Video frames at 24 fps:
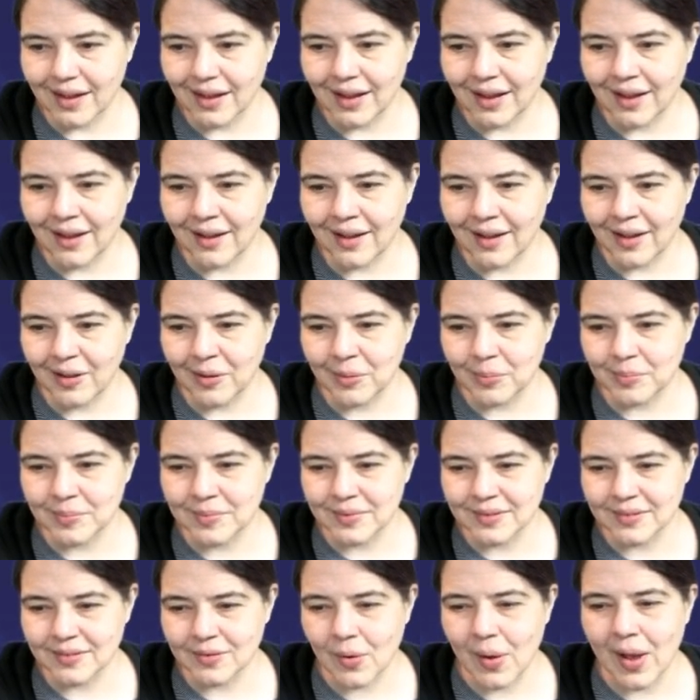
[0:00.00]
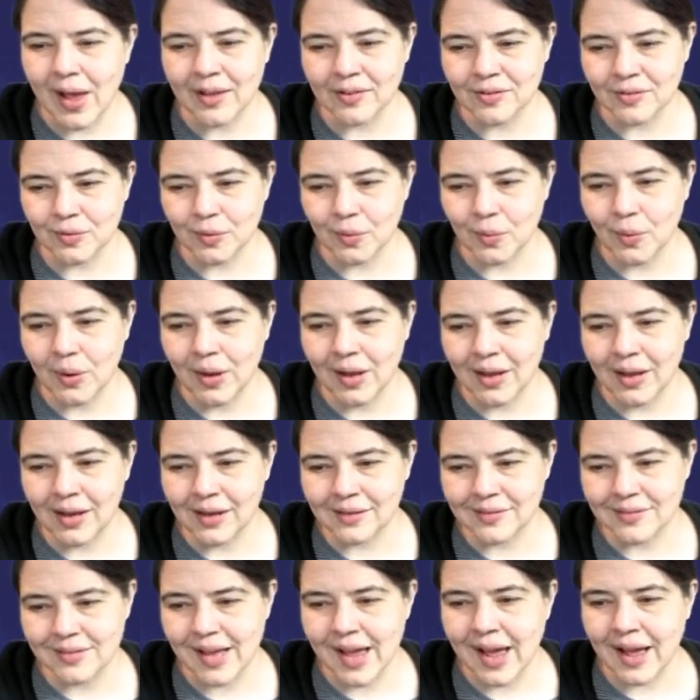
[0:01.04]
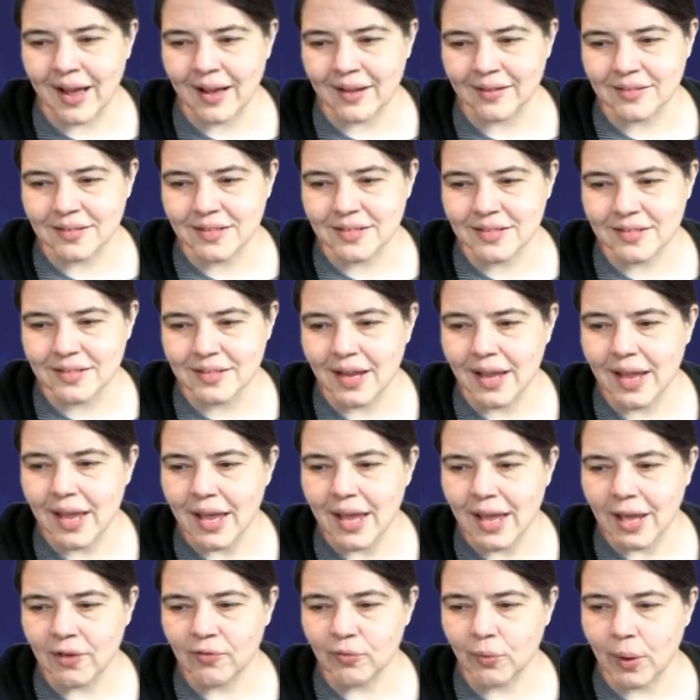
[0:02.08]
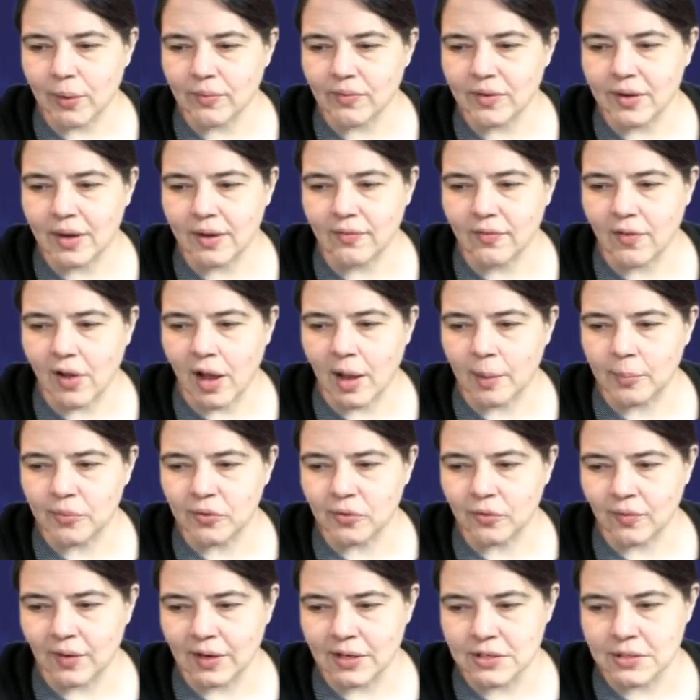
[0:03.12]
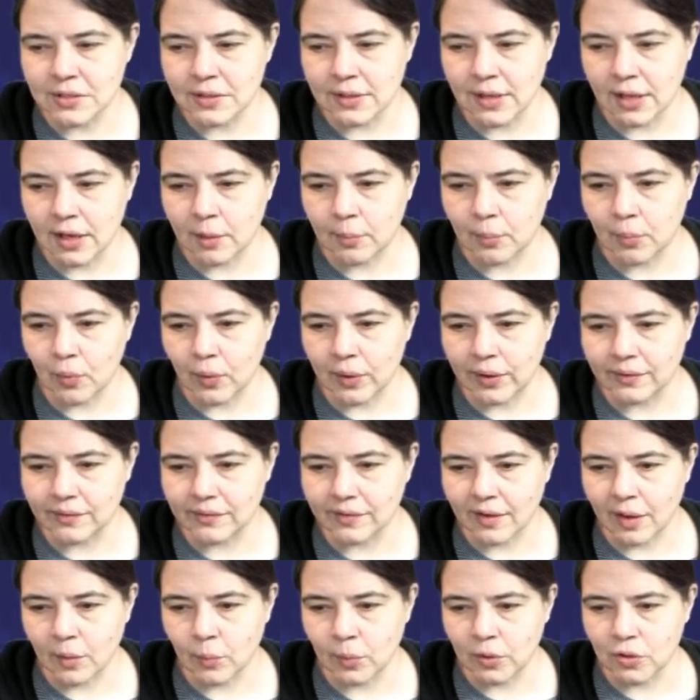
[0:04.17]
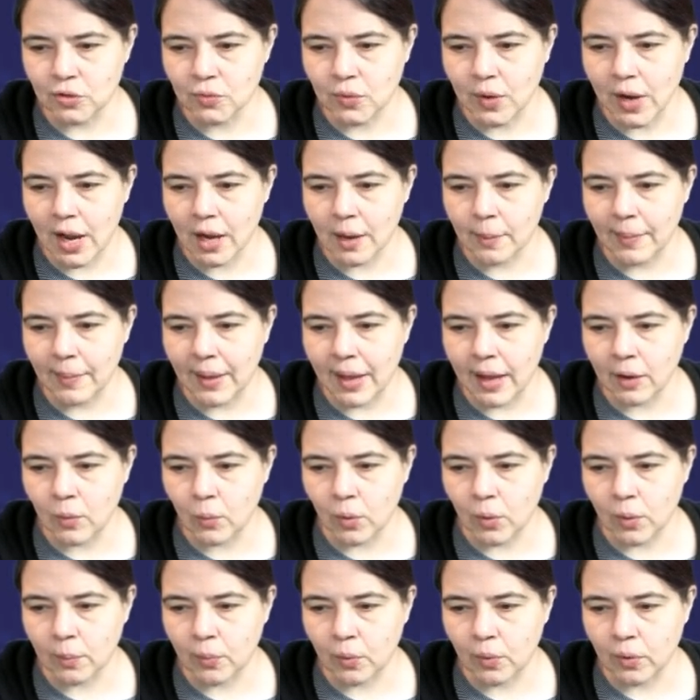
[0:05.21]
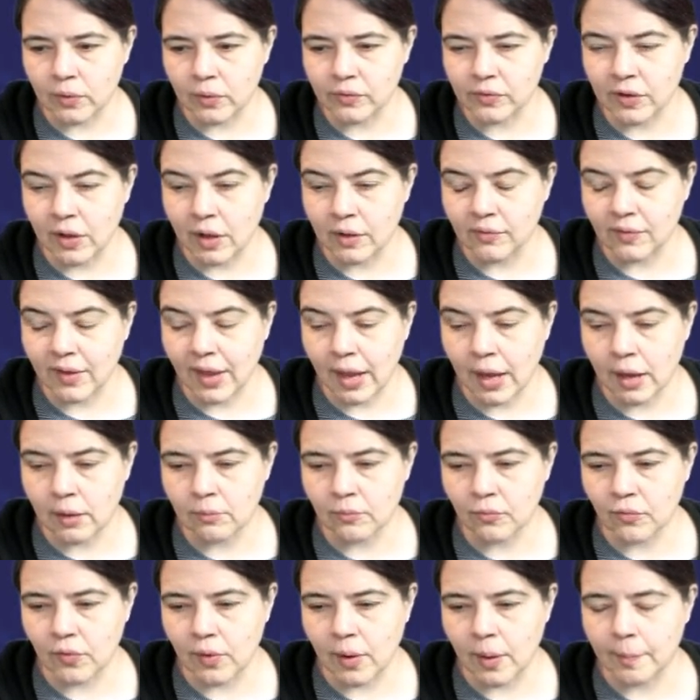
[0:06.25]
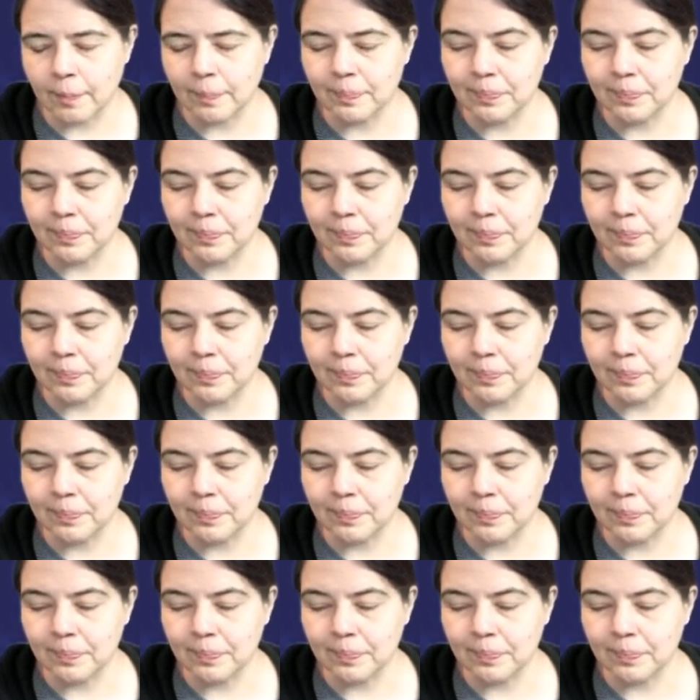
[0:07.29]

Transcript: Um, so AstroWise asks If we have enough observation data points, can we track back where Borisov came from?